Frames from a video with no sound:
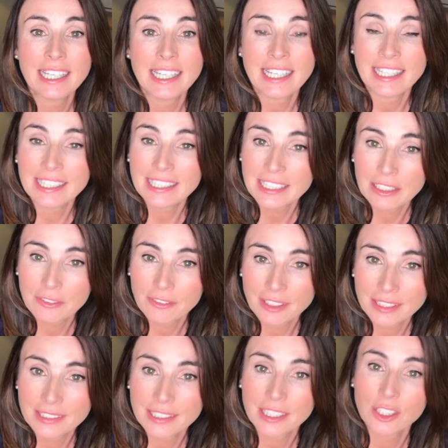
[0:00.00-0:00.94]
in the
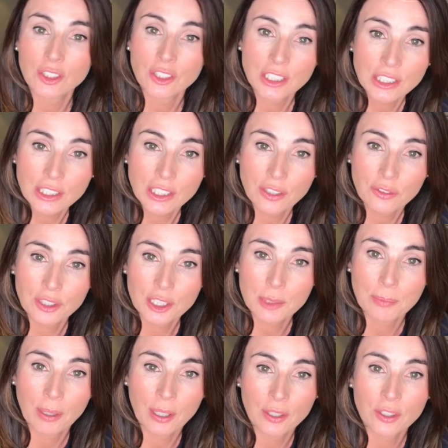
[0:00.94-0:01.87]
event that you did not
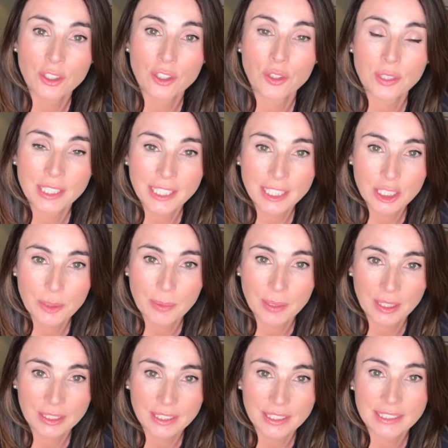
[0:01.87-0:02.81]
respond to the
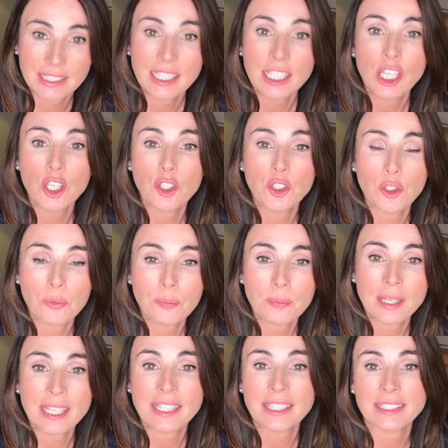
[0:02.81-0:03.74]
antibiotics, you
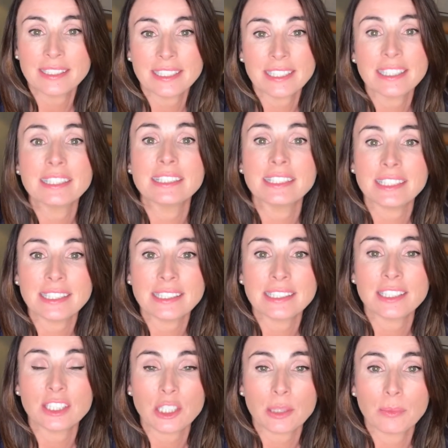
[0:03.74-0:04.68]
may indeed need the
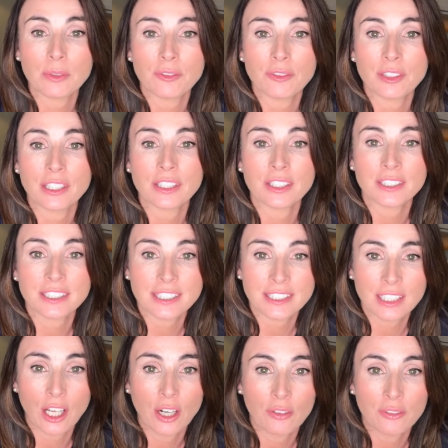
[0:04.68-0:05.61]
dermal filler
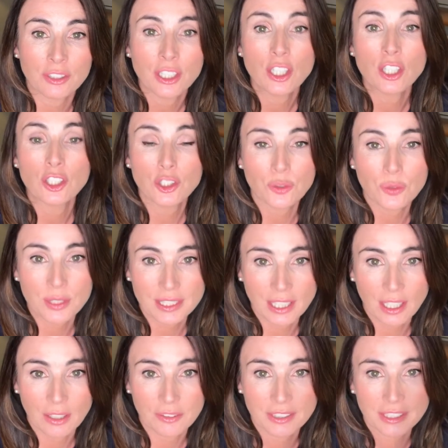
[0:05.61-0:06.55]
dissolved to
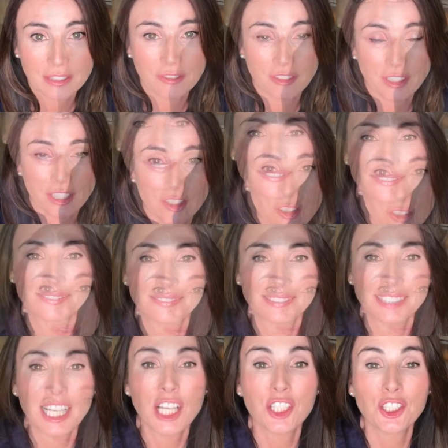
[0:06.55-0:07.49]
resolve the infection.
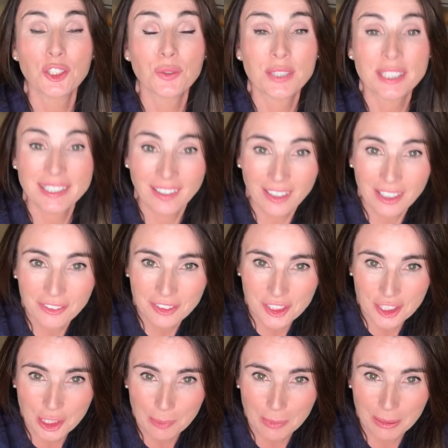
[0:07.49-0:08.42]
To dissolve a
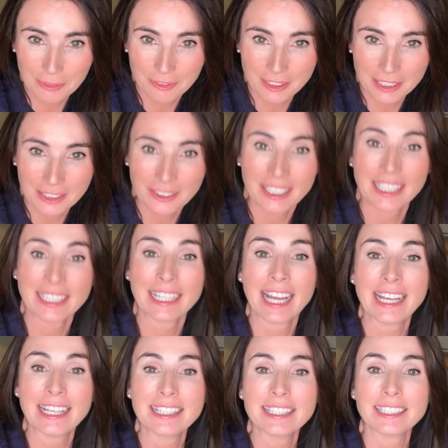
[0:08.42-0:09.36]
dermal filler, an
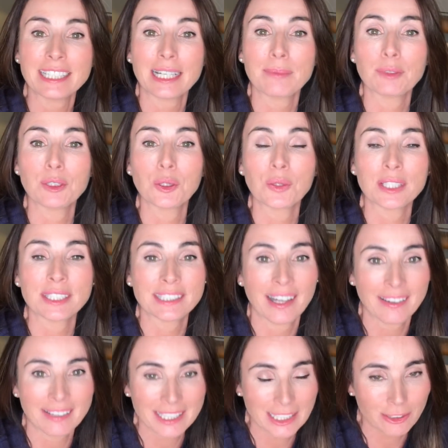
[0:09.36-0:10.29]
enzyme known as
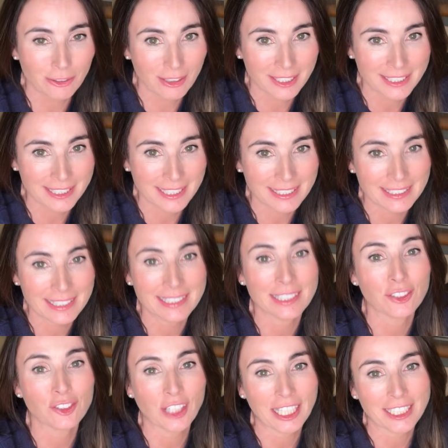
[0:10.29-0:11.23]
hyaluronidase is
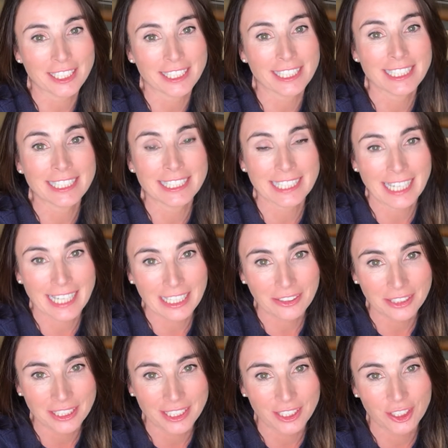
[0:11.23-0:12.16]
injected into the
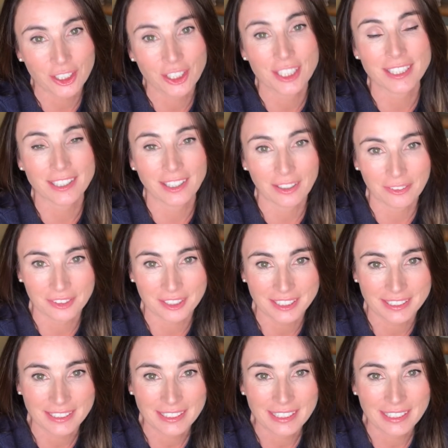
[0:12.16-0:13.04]
area to dissolve it.